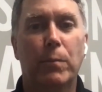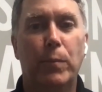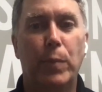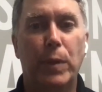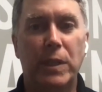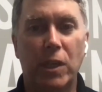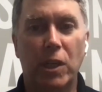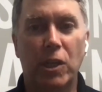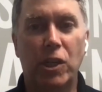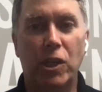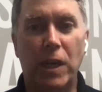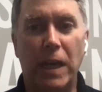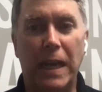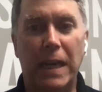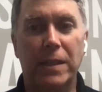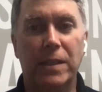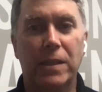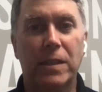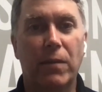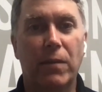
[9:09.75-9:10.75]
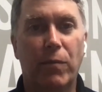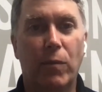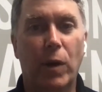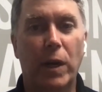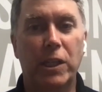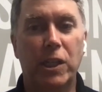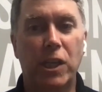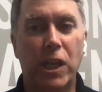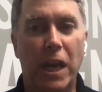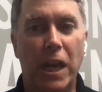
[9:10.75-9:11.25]
positioning is
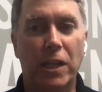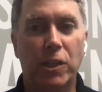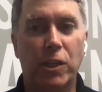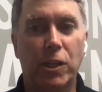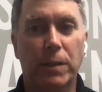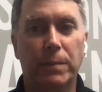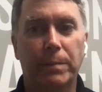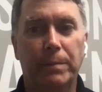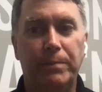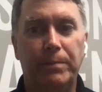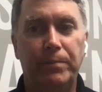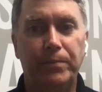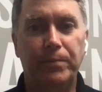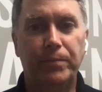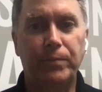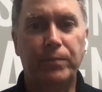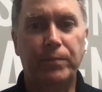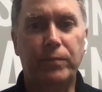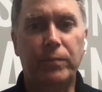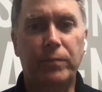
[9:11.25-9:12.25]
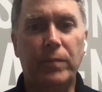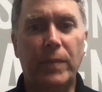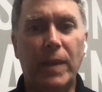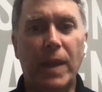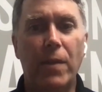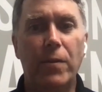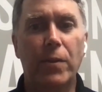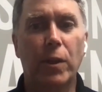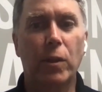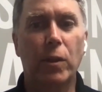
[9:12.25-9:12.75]
differentiation,
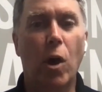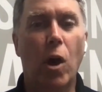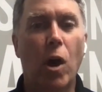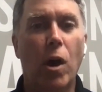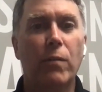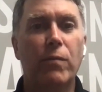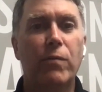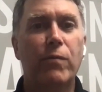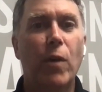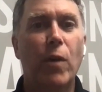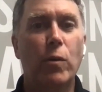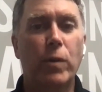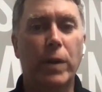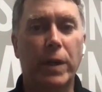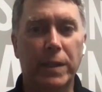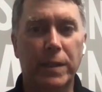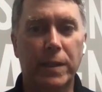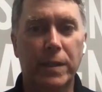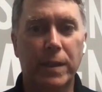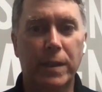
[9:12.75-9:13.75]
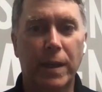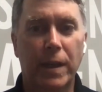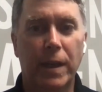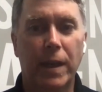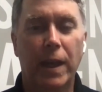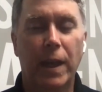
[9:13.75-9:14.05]
and the law of focus,